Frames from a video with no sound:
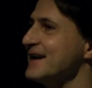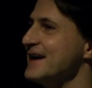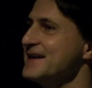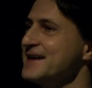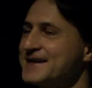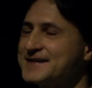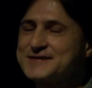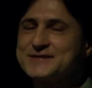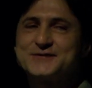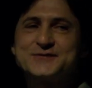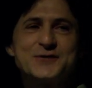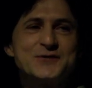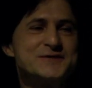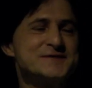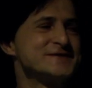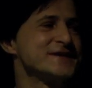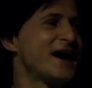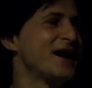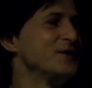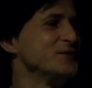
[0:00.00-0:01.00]
And actually, it
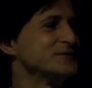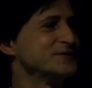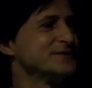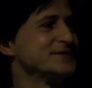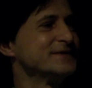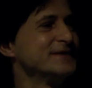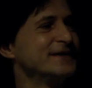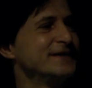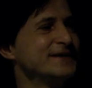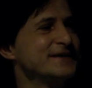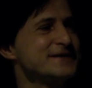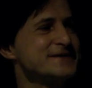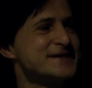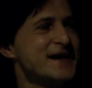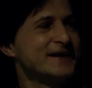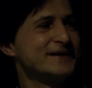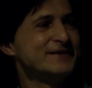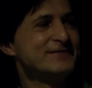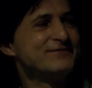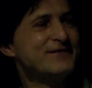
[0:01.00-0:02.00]
turns out
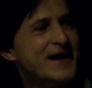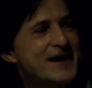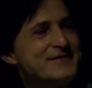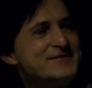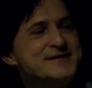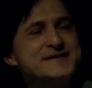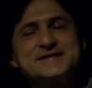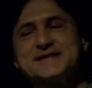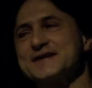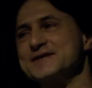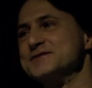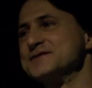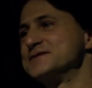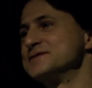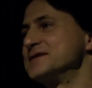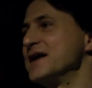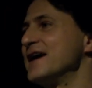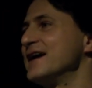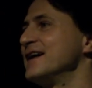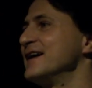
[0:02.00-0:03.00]
exactly 5 years ago
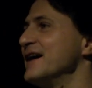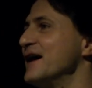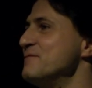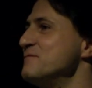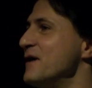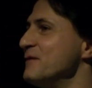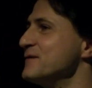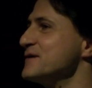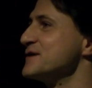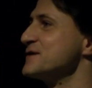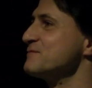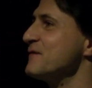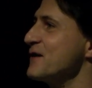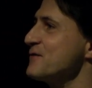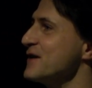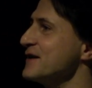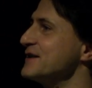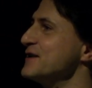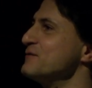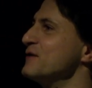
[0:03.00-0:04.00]
today, I published my
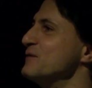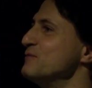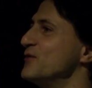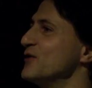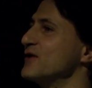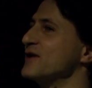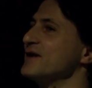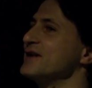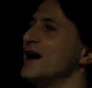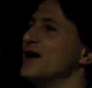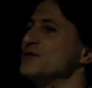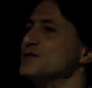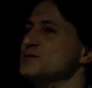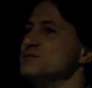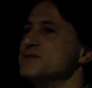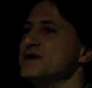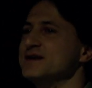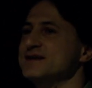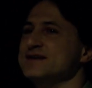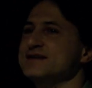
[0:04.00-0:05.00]
red teaming book on how to
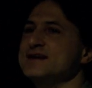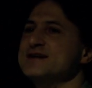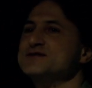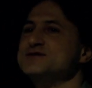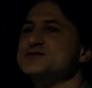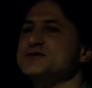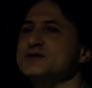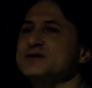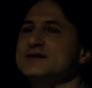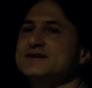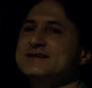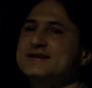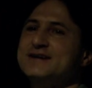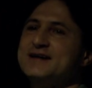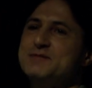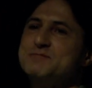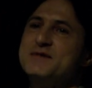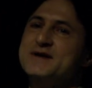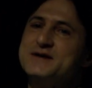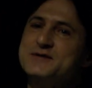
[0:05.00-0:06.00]
build an internal
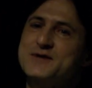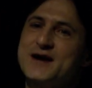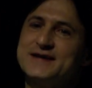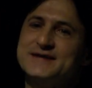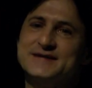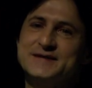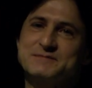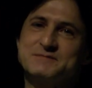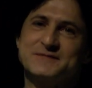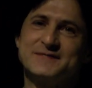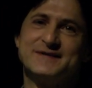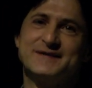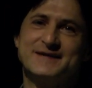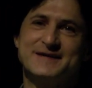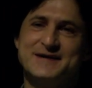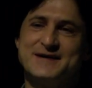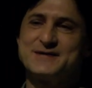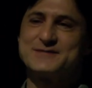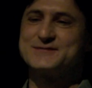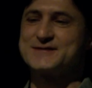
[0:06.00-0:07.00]
company red team.
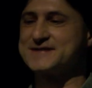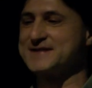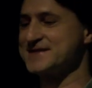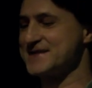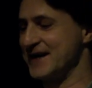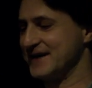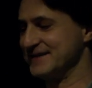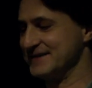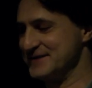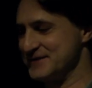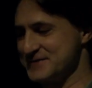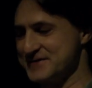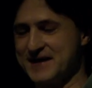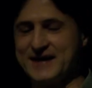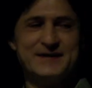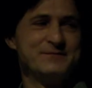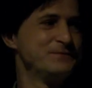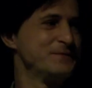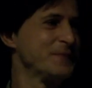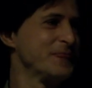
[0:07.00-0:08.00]
It was exactly
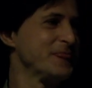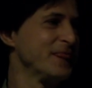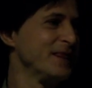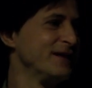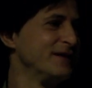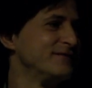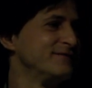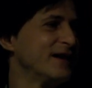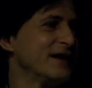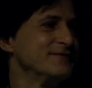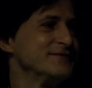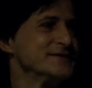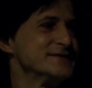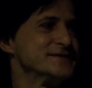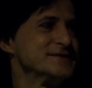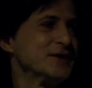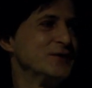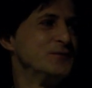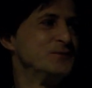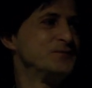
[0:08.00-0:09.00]
today, 5 years
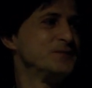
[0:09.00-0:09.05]
ago.